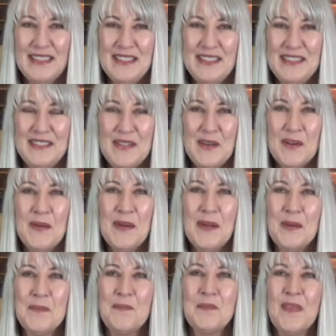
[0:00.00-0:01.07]
So
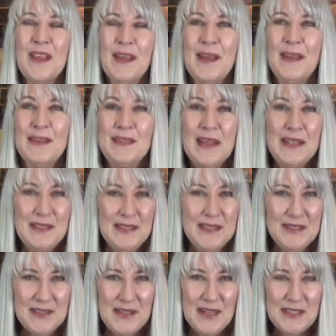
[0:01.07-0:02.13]
they
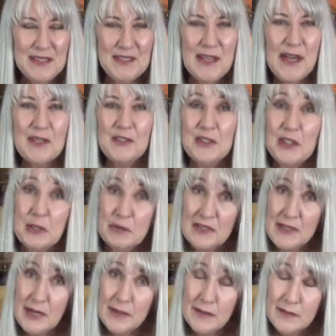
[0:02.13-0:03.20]
did call the doctor, who was
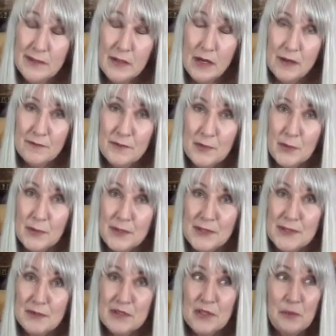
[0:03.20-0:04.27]
out on the golf
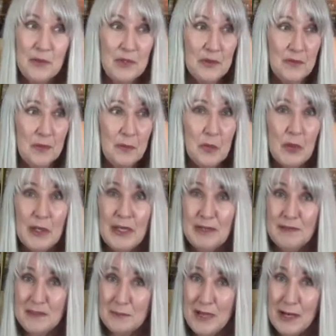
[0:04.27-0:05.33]
course. It was a beautiful morning. It
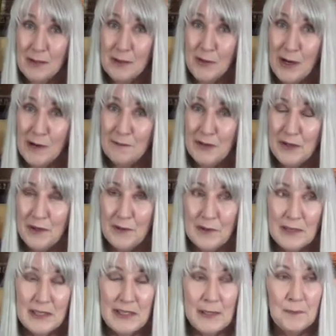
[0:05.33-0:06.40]
was out golfing
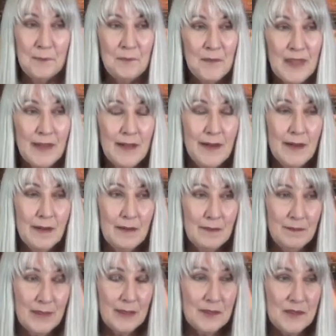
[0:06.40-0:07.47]
early here
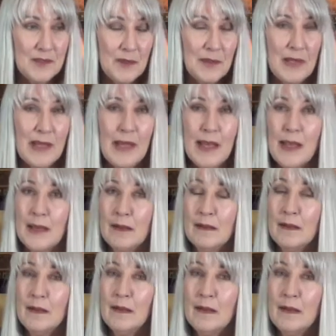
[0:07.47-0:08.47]
in Arizona. And